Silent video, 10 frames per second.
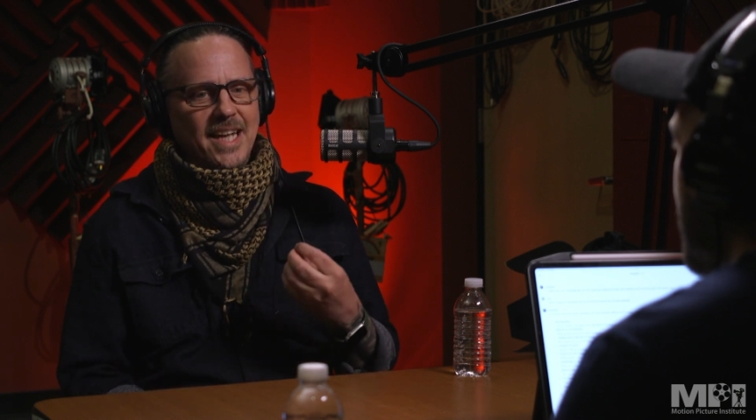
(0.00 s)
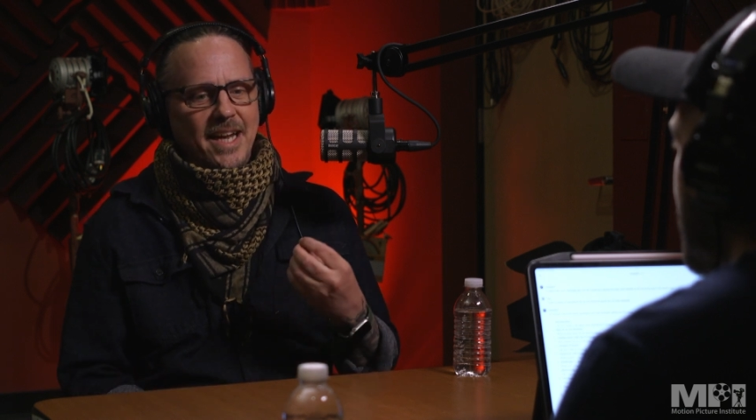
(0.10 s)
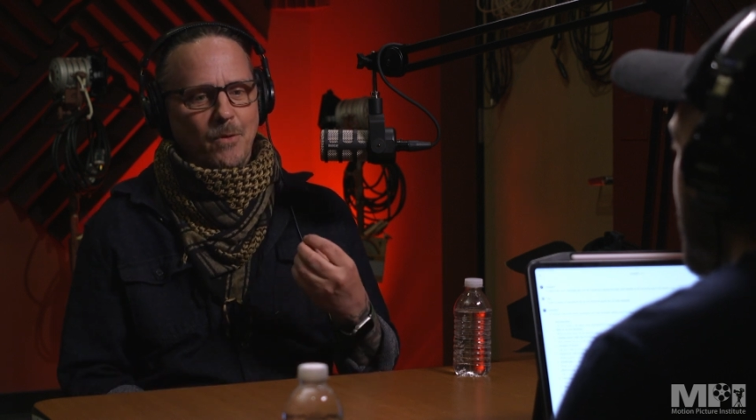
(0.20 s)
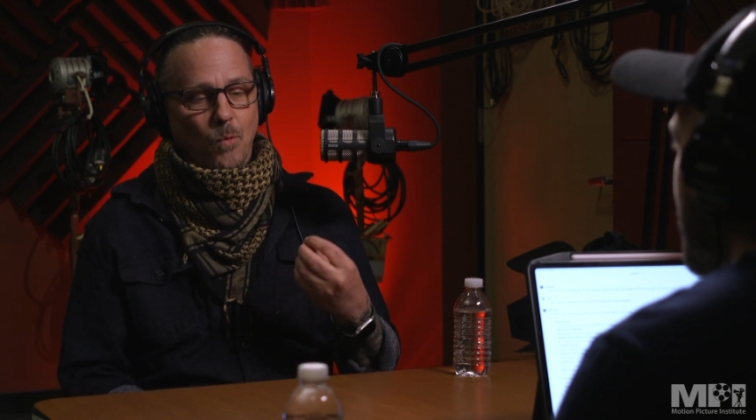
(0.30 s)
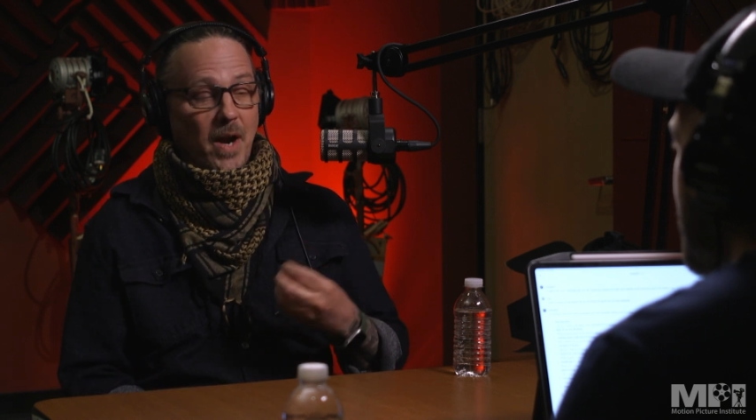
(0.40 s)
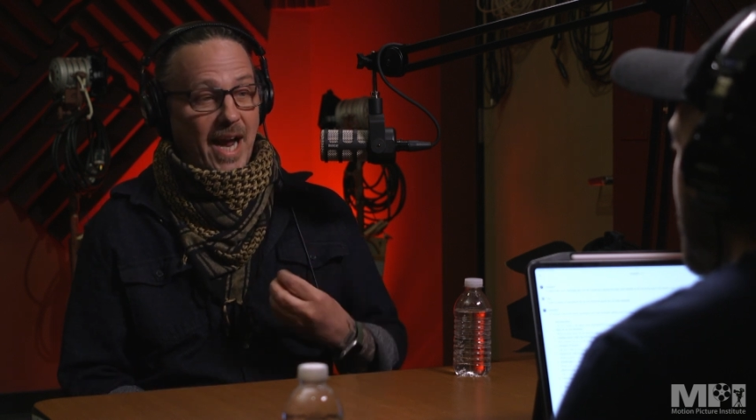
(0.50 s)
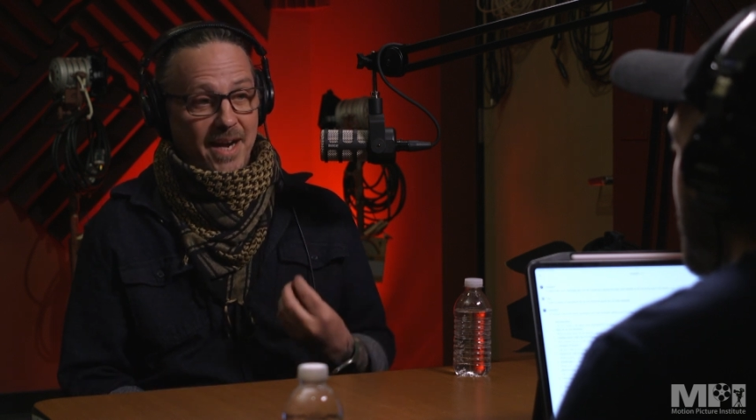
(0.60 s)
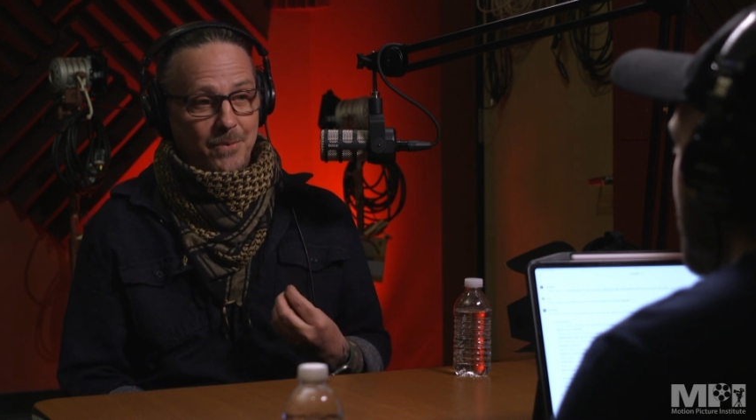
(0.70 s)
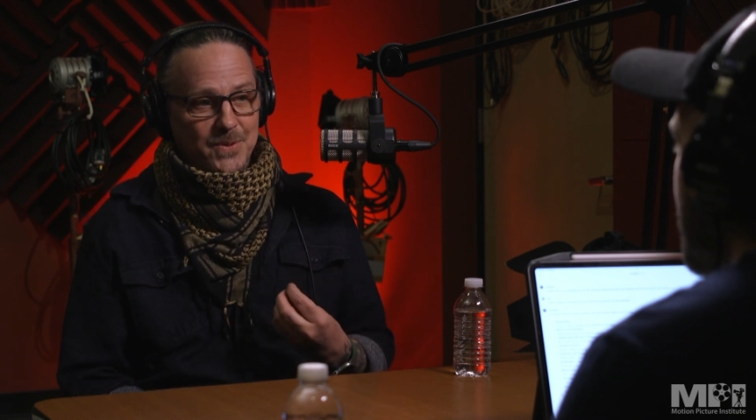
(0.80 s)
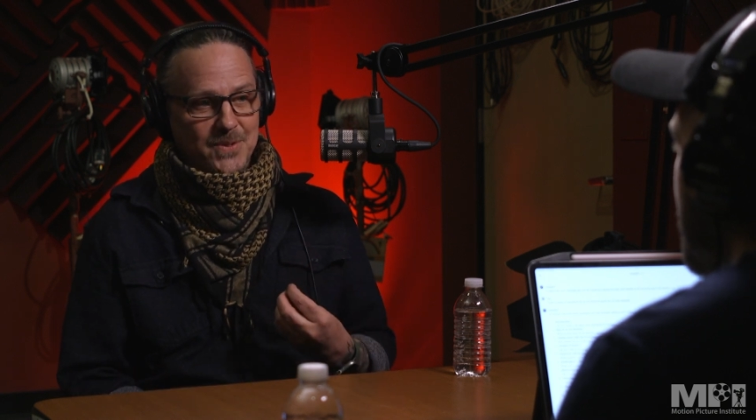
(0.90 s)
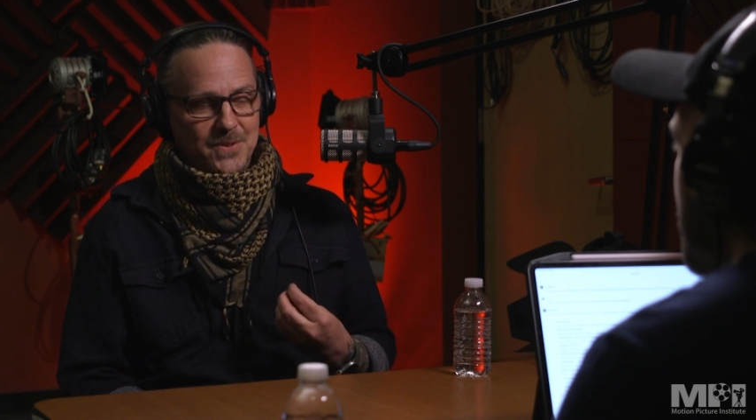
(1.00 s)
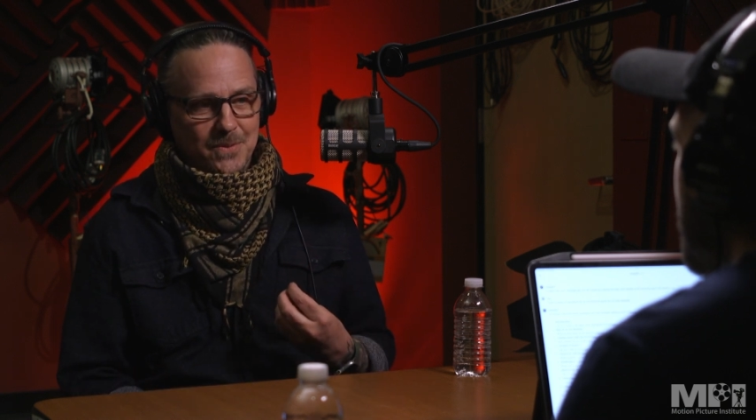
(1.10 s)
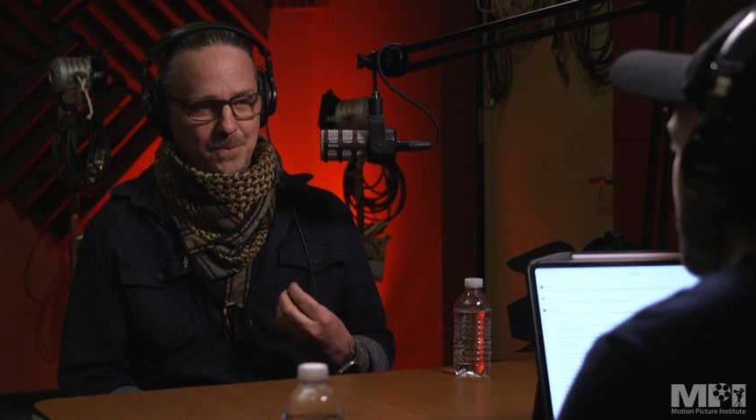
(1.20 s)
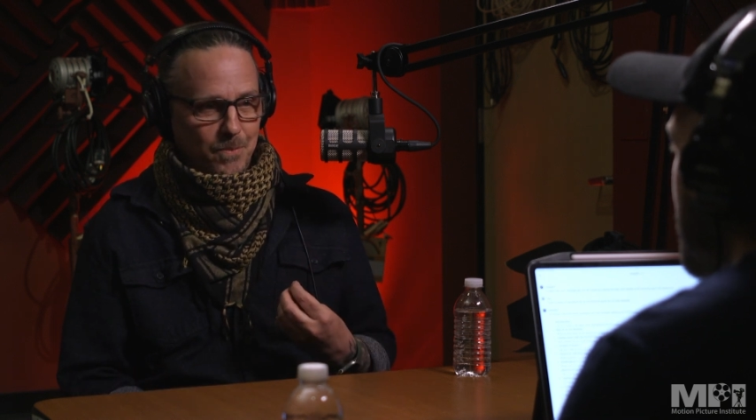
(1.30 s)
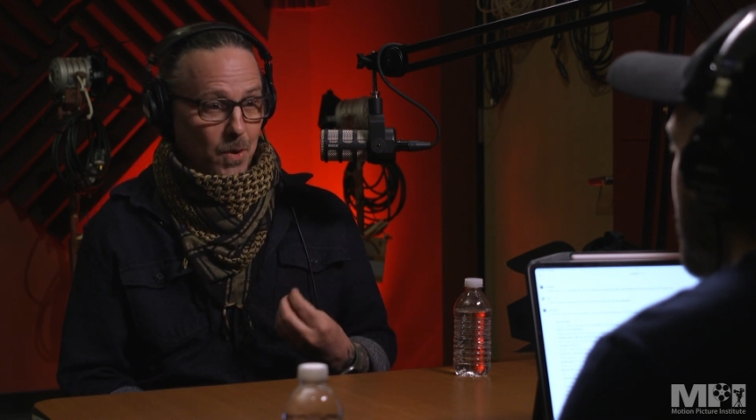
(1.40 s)
What I was
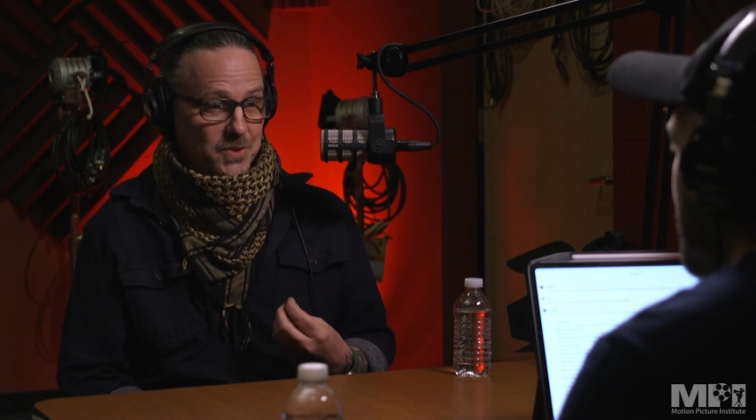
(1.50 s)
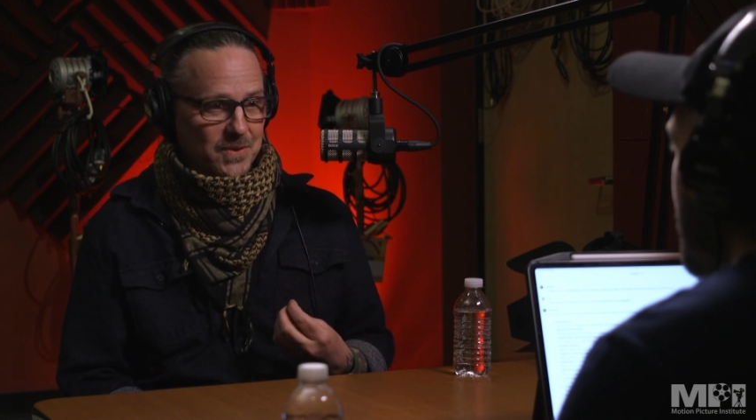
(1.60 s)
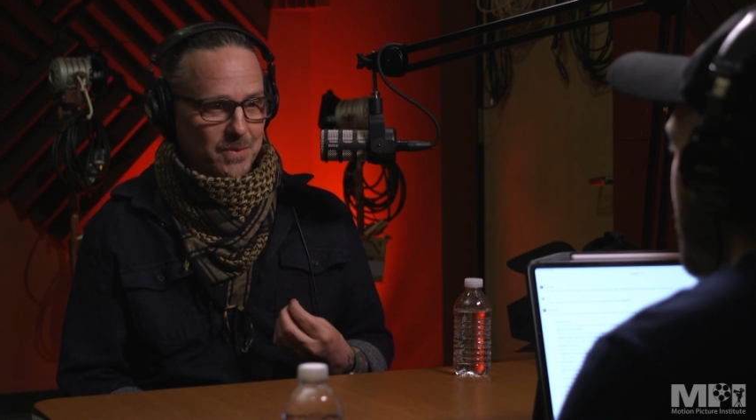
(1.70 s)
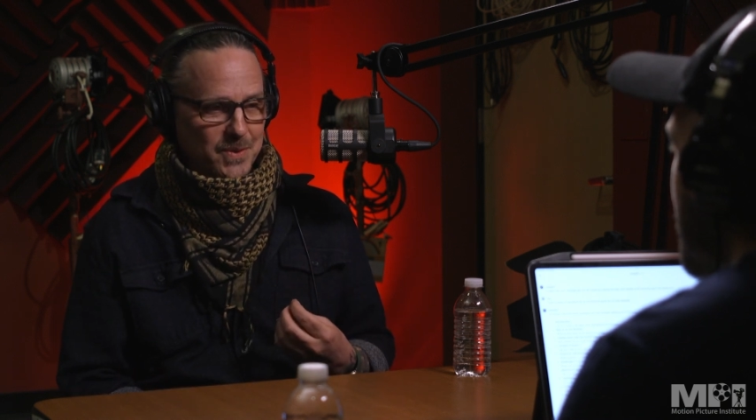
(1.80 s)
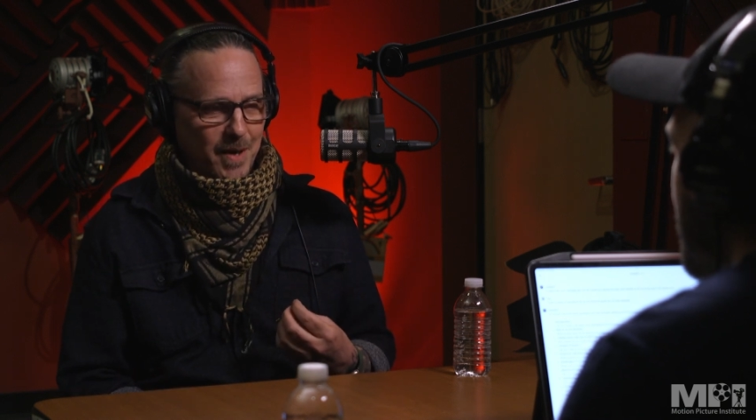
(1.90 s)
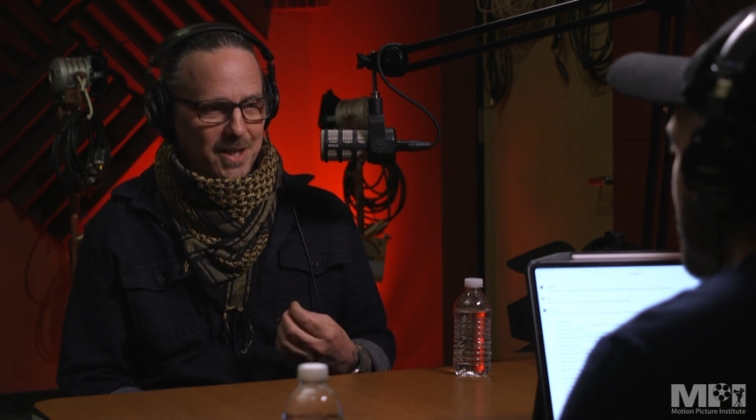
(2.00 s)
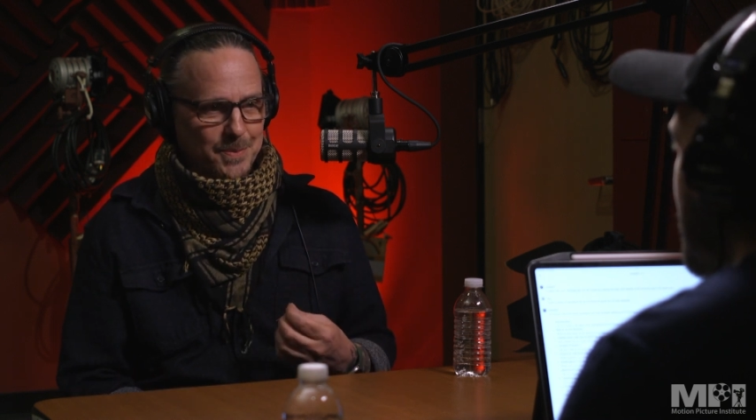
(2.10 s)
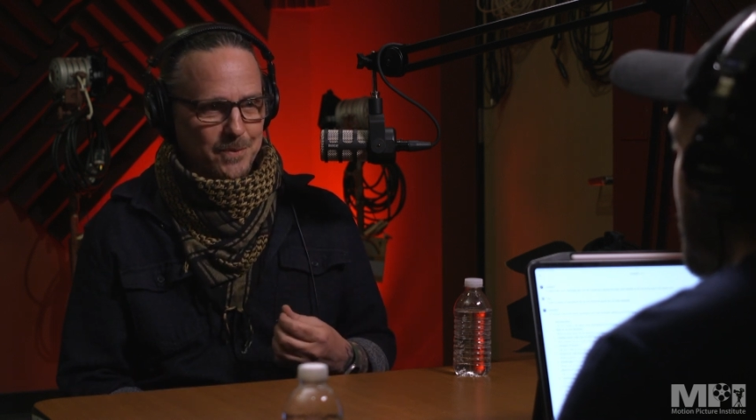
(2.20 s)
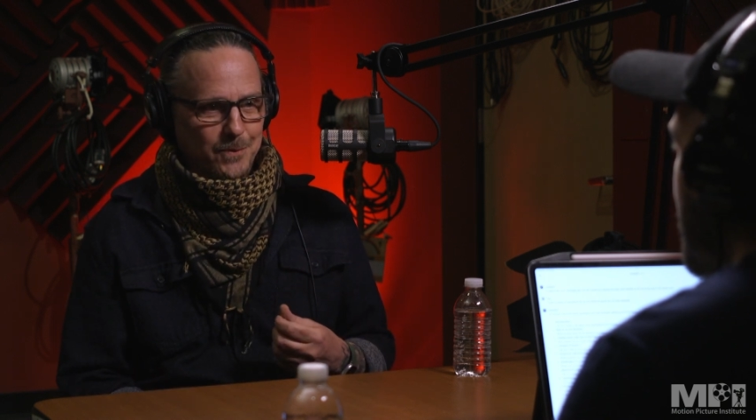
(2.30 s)
mostly responsible